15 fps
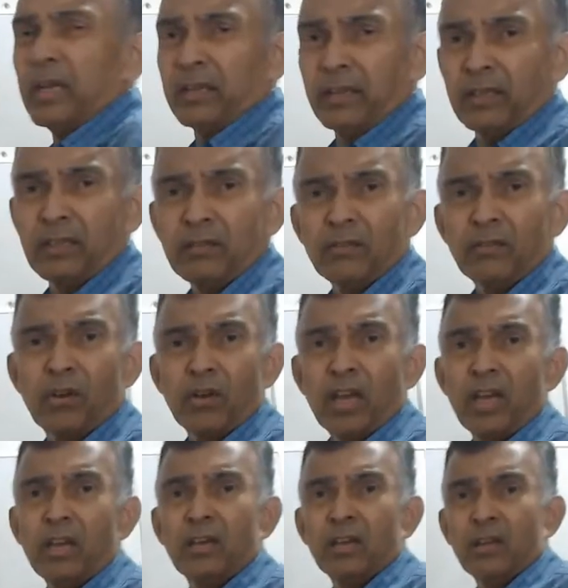deal.
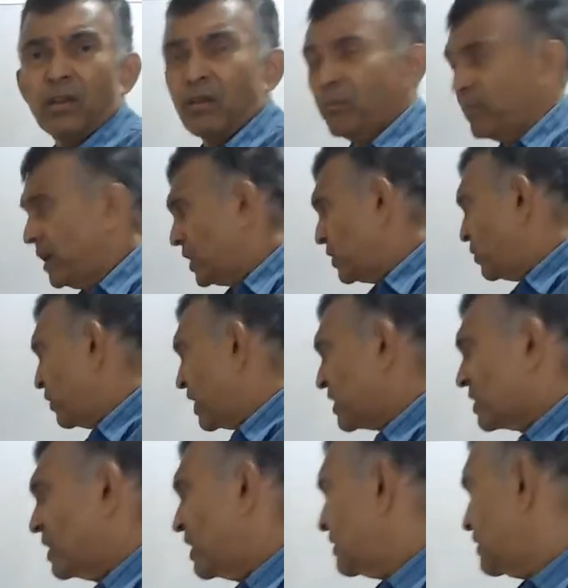Okay, when you
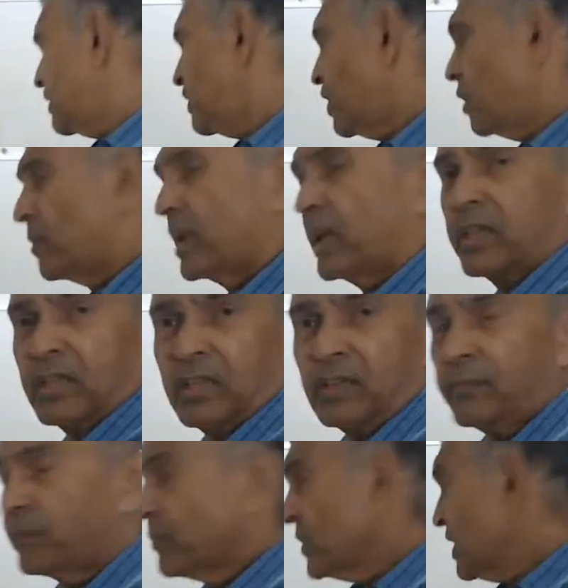rationalize the
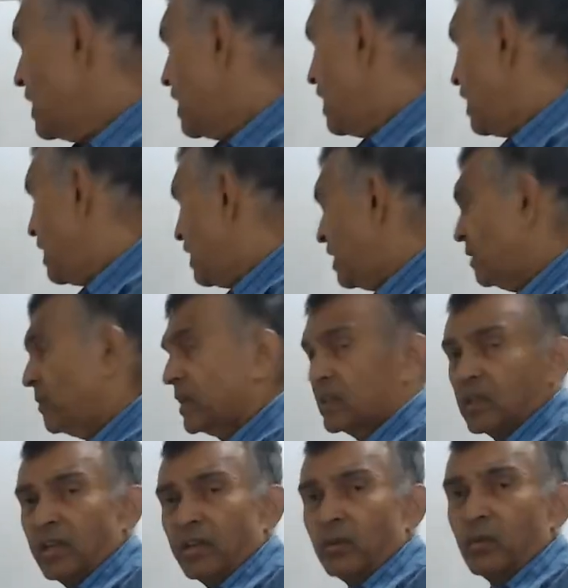denominator,
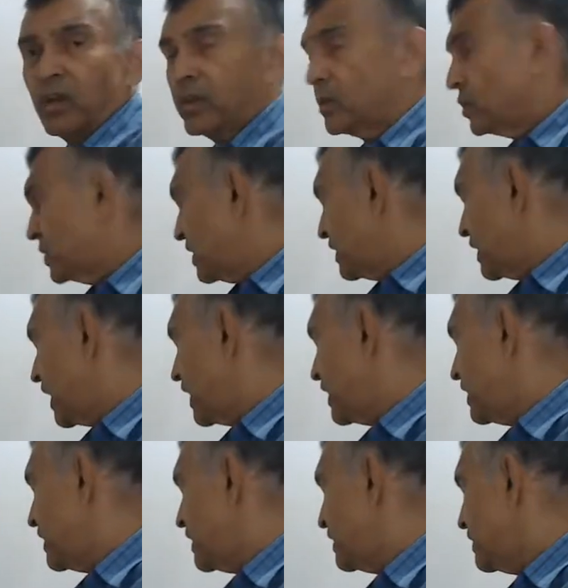basically you are using the
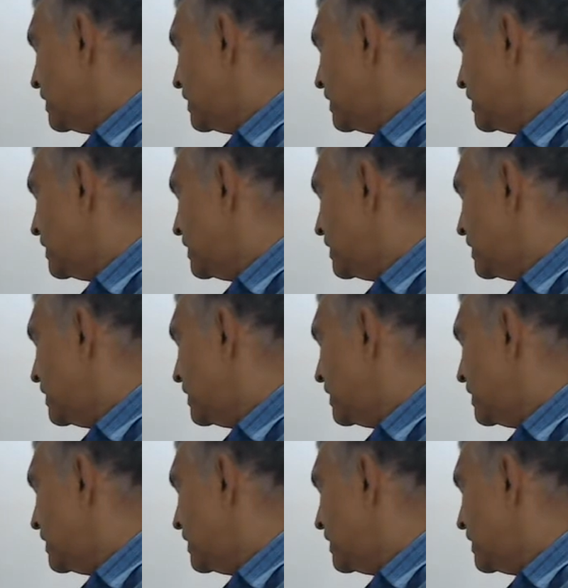idea, the